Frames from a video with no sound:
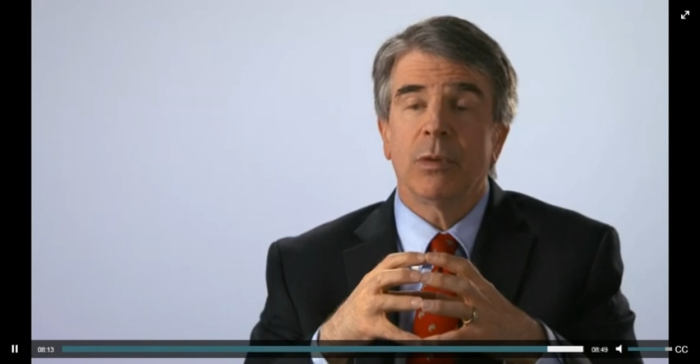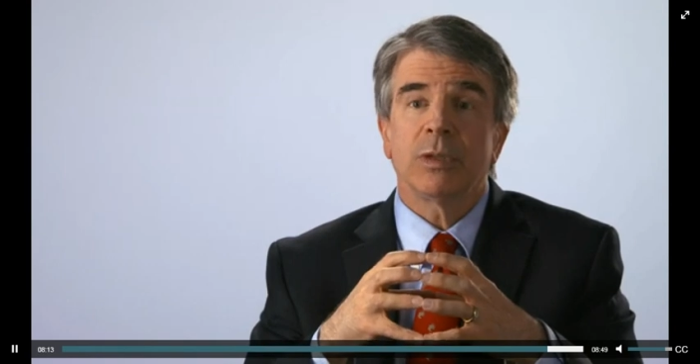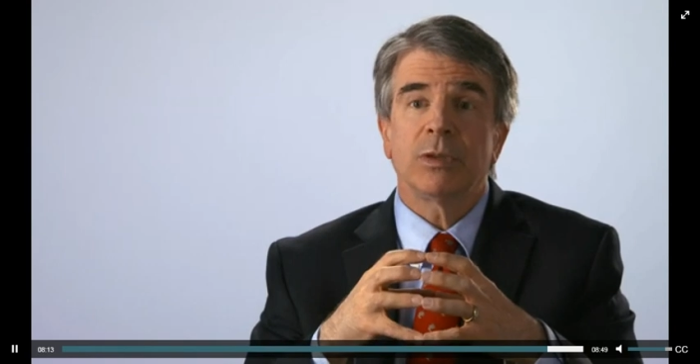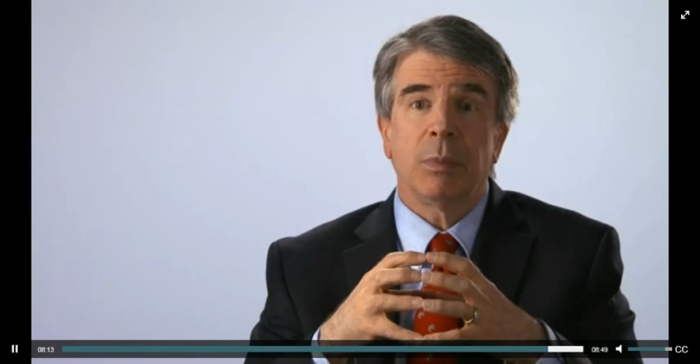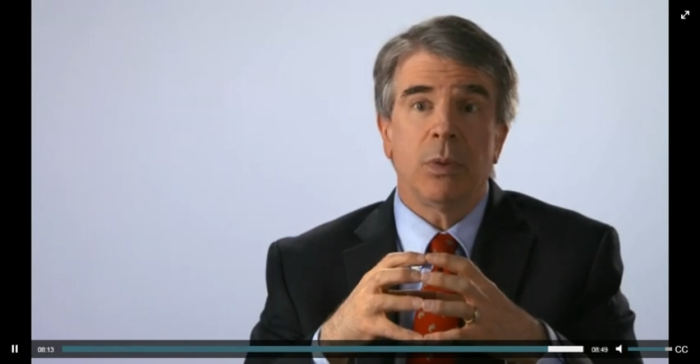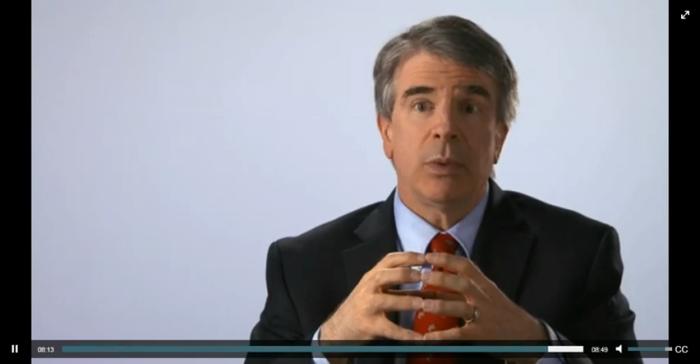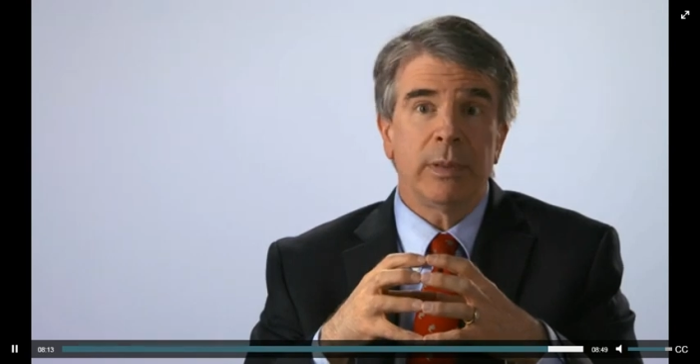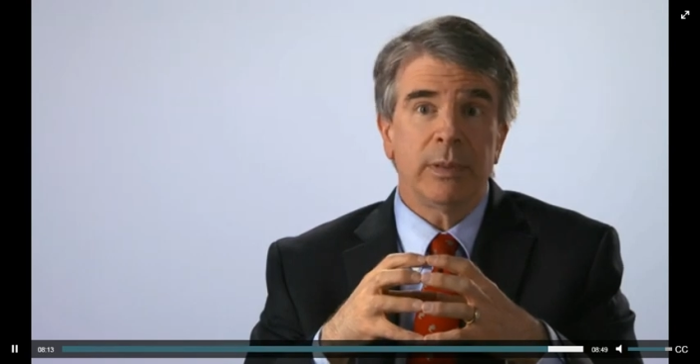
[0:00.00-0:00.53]
for
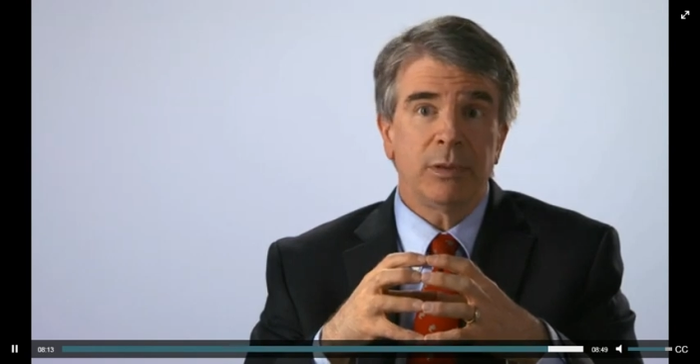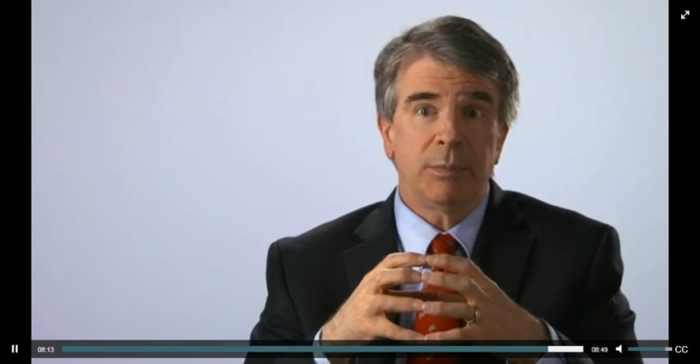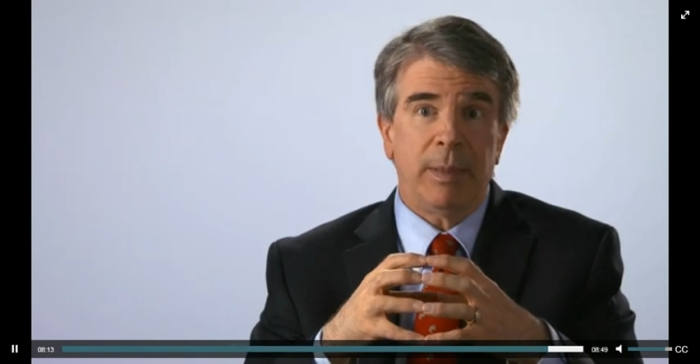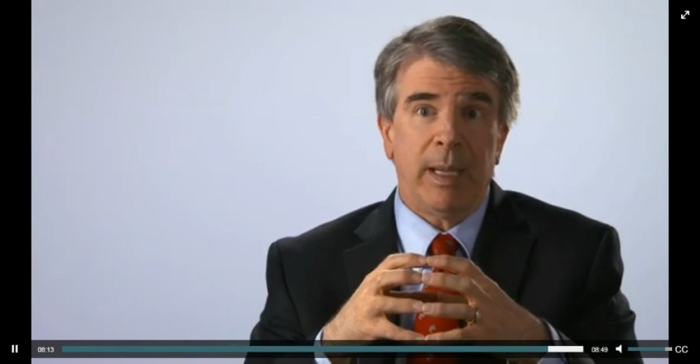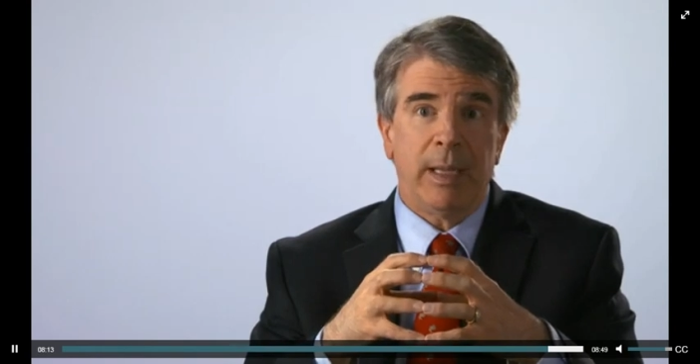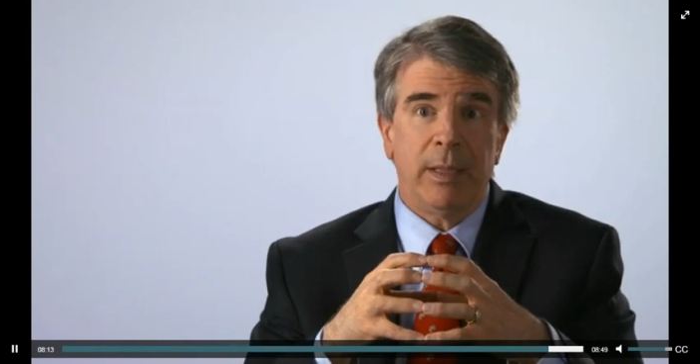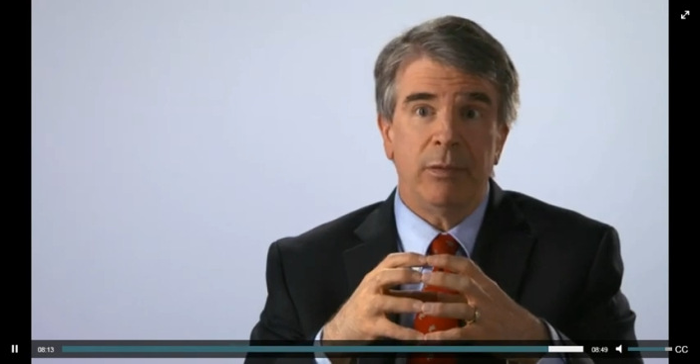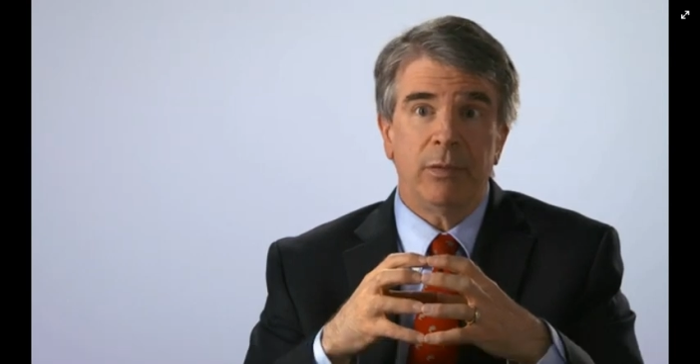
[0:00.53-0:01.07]
exploring
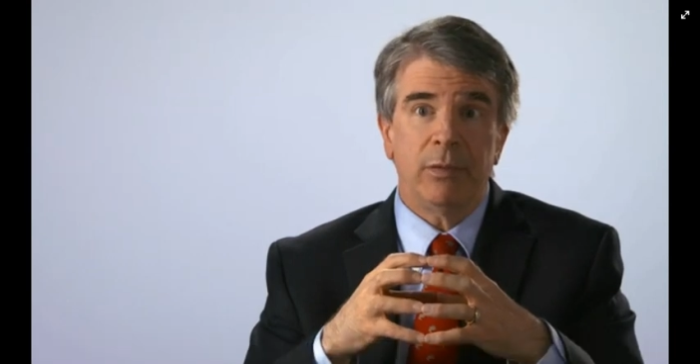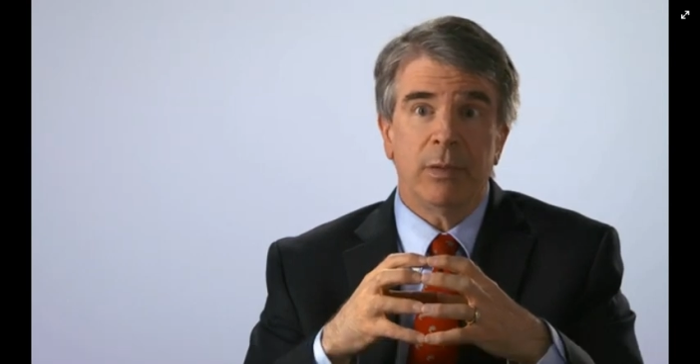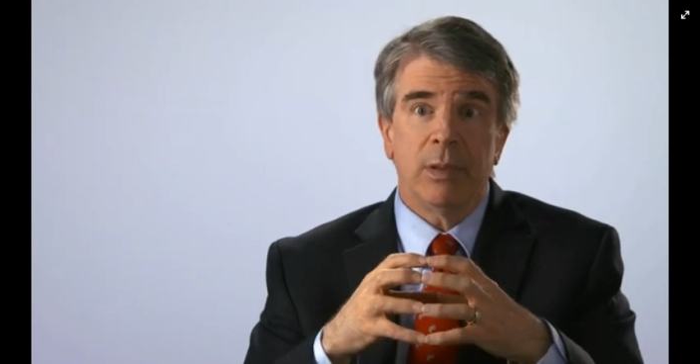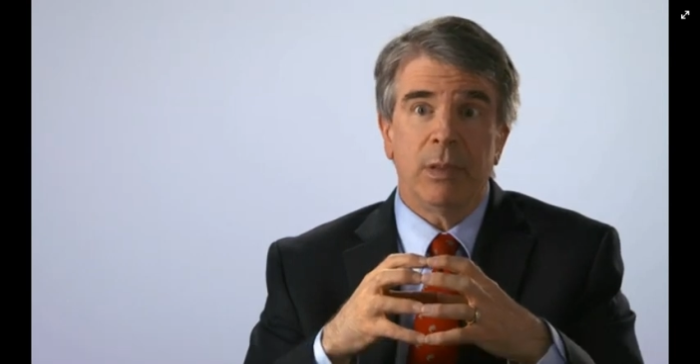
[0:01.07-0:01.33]
space,